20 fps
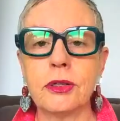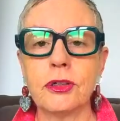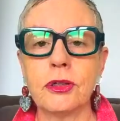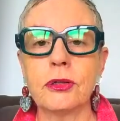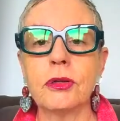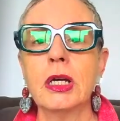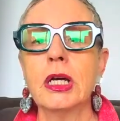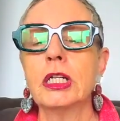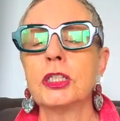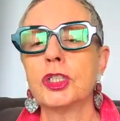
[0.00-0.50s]

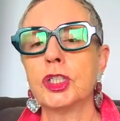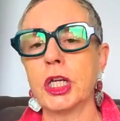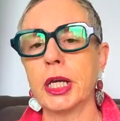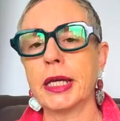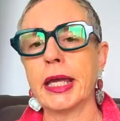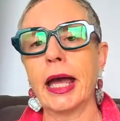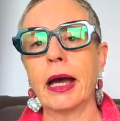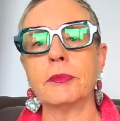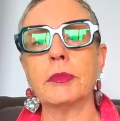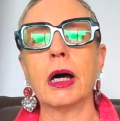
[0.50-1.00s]
do, check
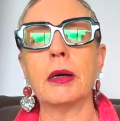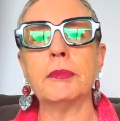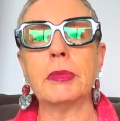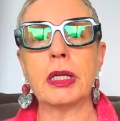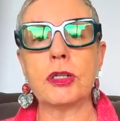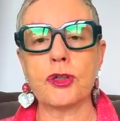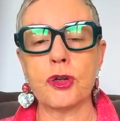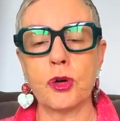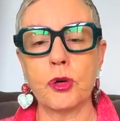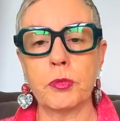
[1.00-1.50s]
out my
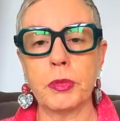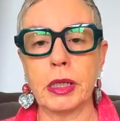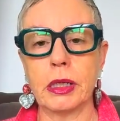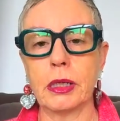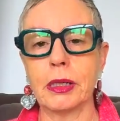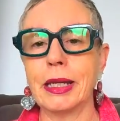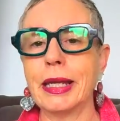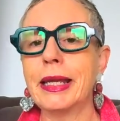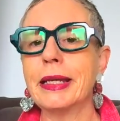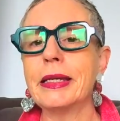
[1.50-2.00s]
Mentor
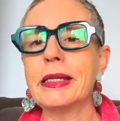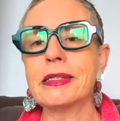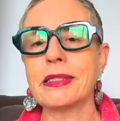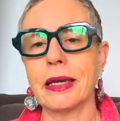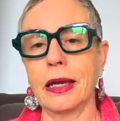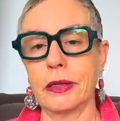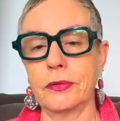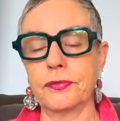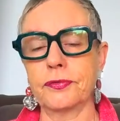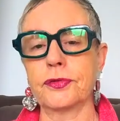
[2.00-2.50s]
Minute. It is
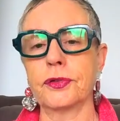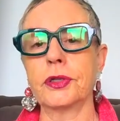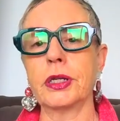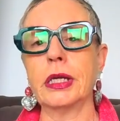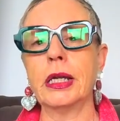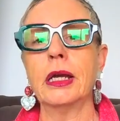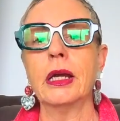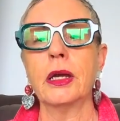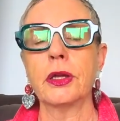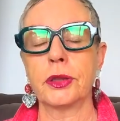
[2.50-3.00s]
a
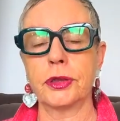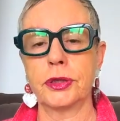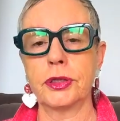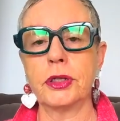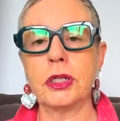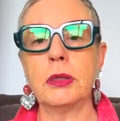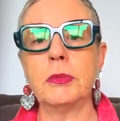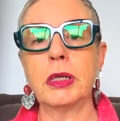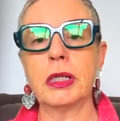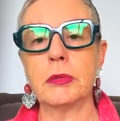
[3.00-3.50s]
free
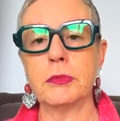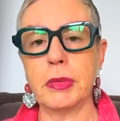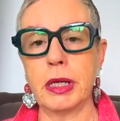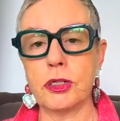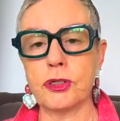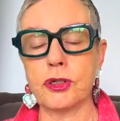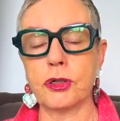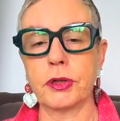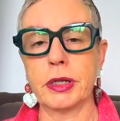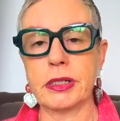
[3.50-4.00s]
30-minute
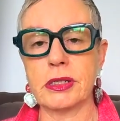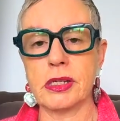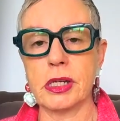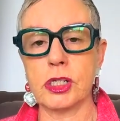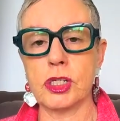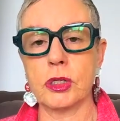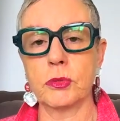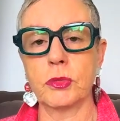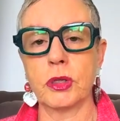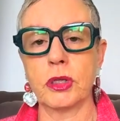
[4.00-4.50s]
mentoring session